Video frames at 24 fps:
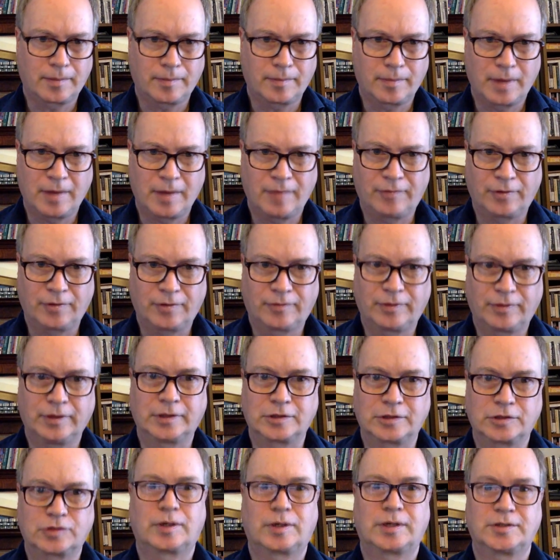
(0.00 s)
if you're feeling
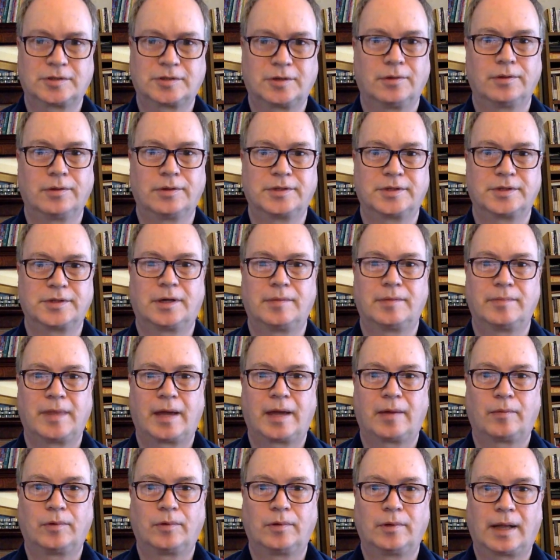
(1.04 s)
stressed all the time, that
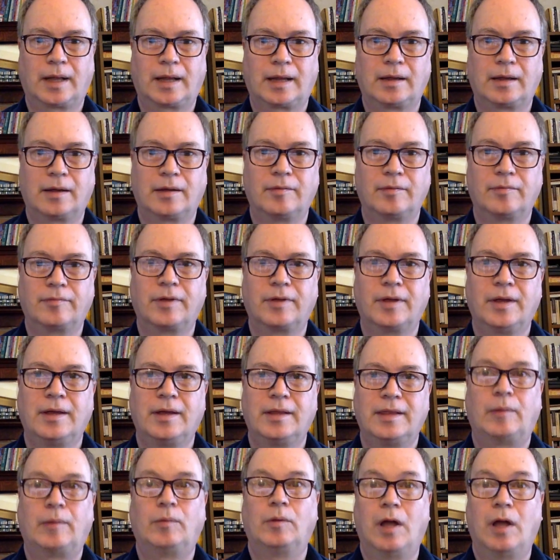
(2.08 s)

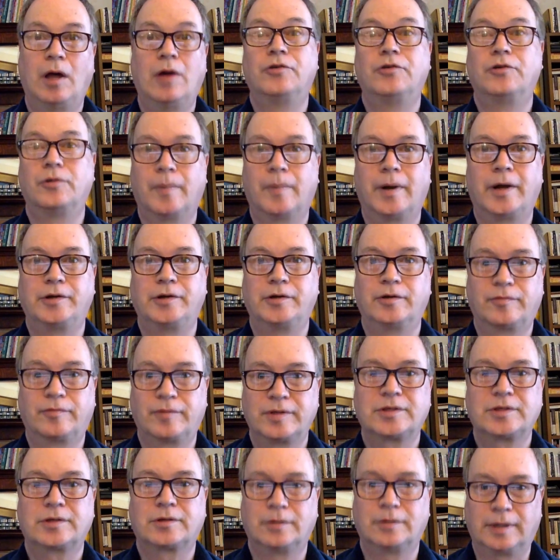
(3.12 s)
will undermine your
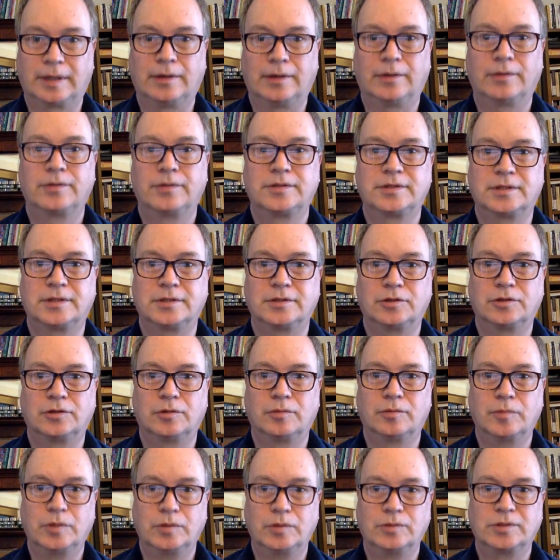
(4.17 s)
physical health, since your
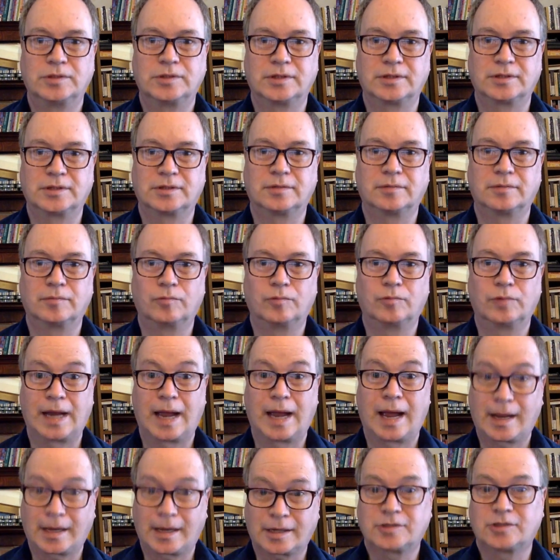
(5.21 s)
immune system
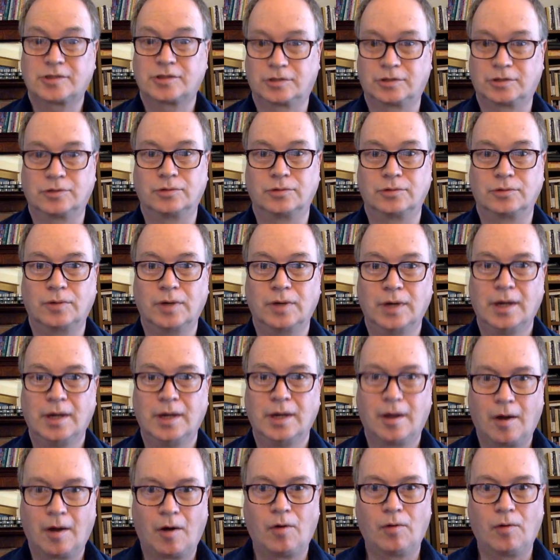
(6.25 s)
reacts to
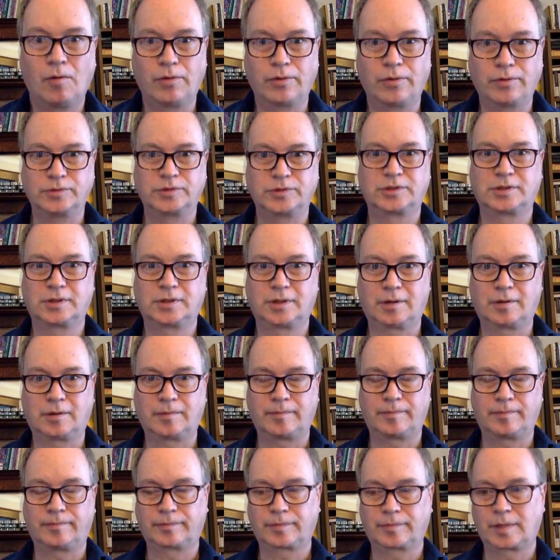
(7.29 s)
all those,
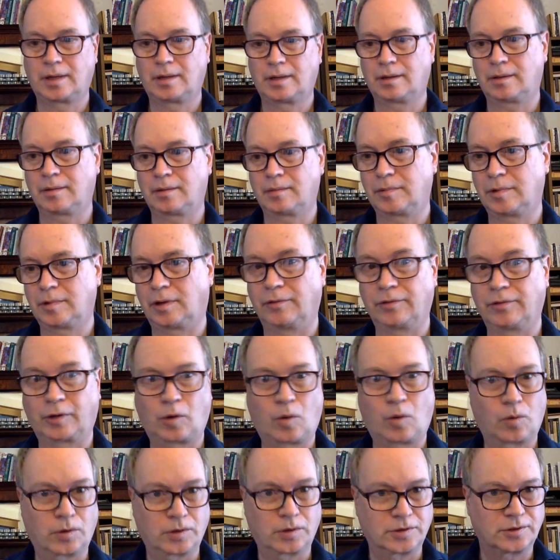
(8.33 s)
the
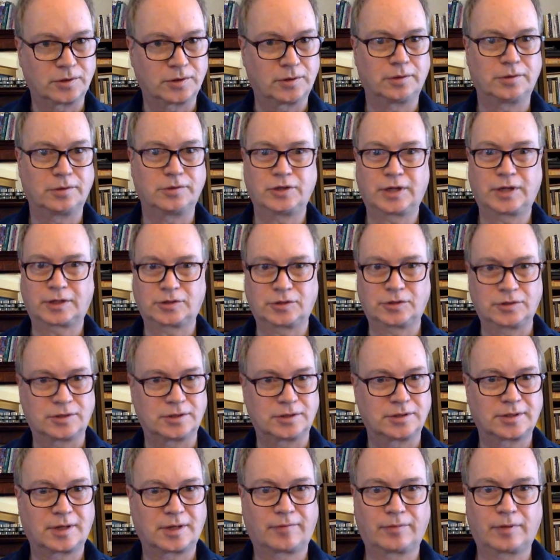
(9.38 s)
cortisol injections and
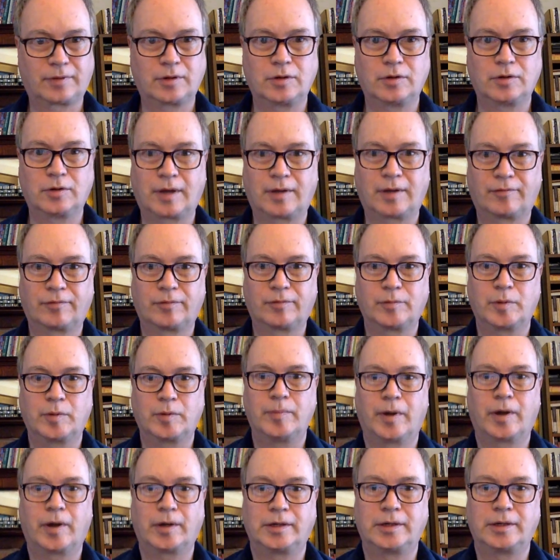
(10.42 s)
stuff that you get from your
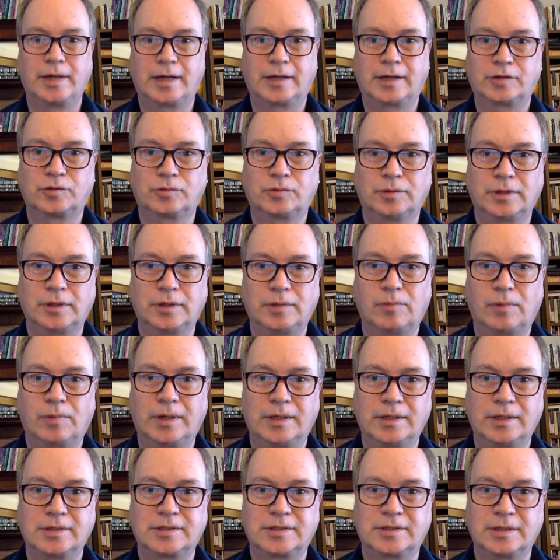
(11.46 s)
body naturally when
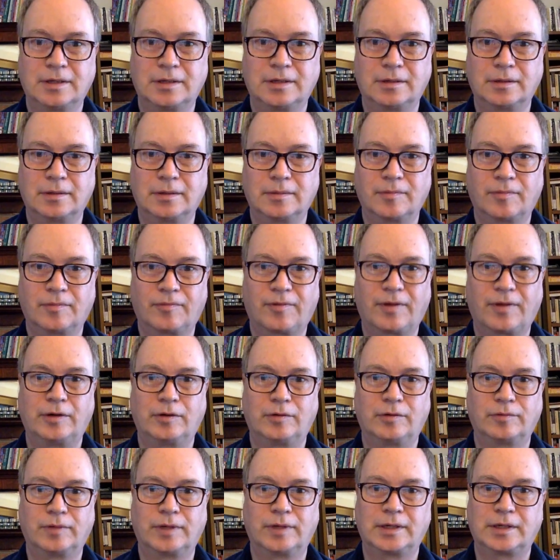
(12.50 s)
it's in a fight or
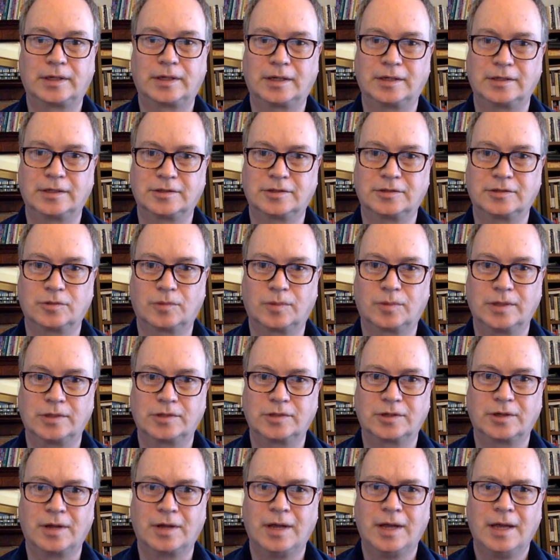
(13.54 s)
flight kind of
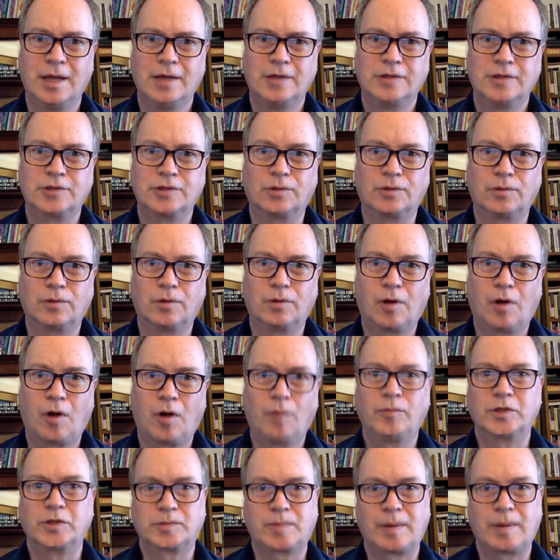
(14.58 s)
situation. So
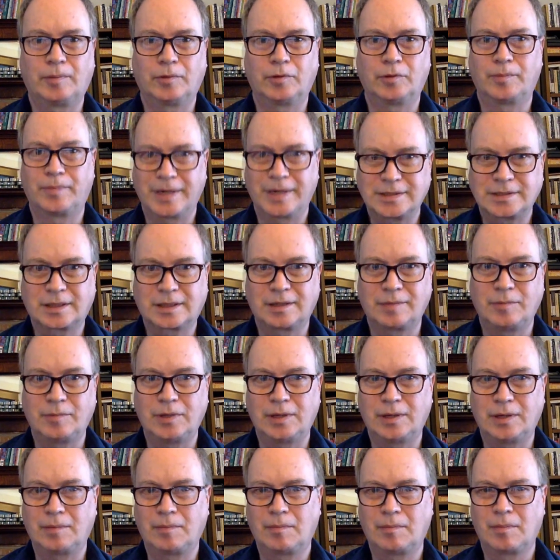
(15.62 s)
homeless people are basically
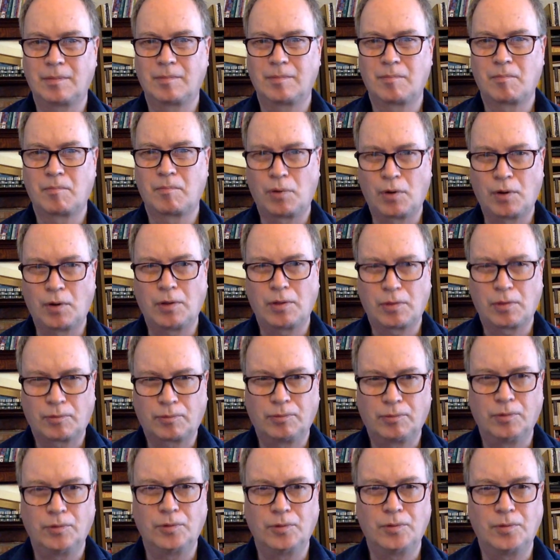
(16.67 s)
being put
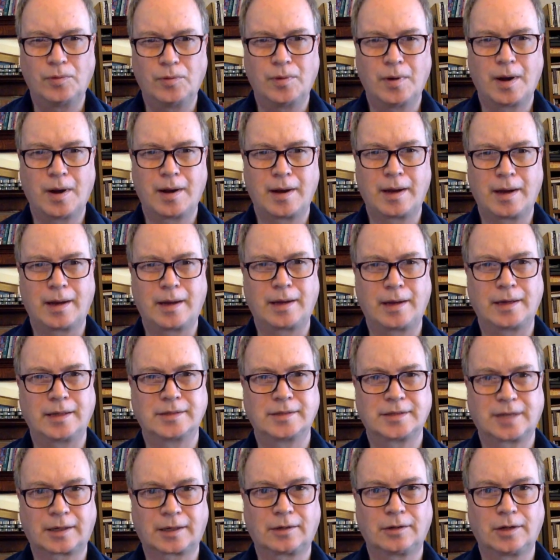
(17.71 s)
through a
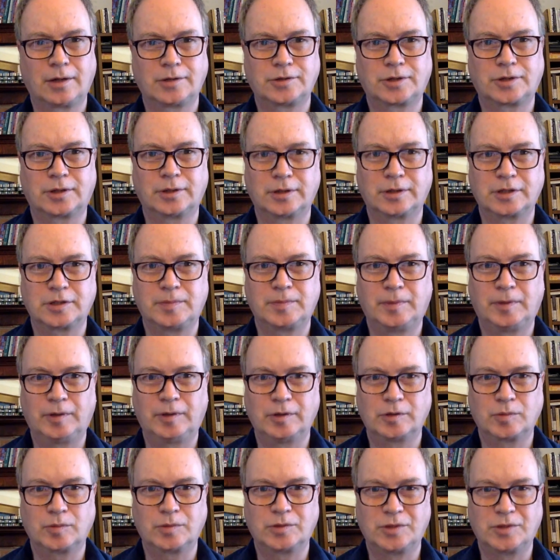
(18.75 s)
psychological
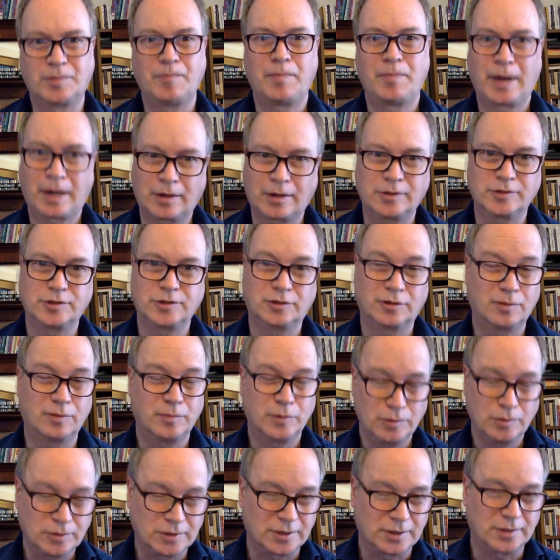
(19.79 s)
experience which impairs their
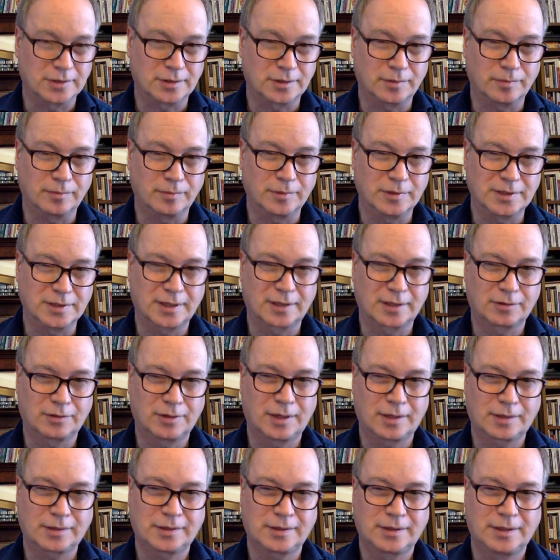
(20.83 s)
immune system. Is that
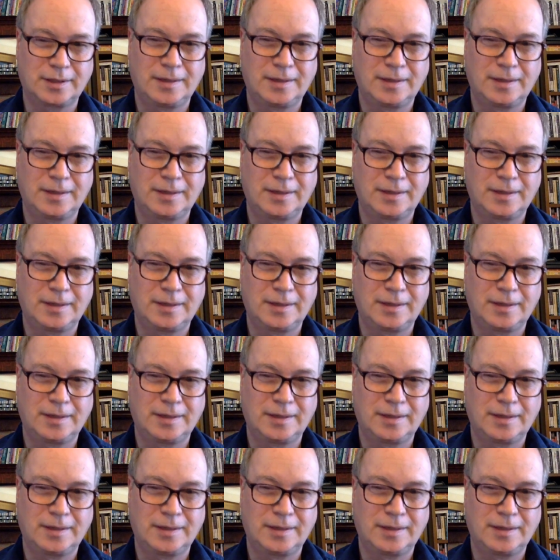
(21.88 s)
correct?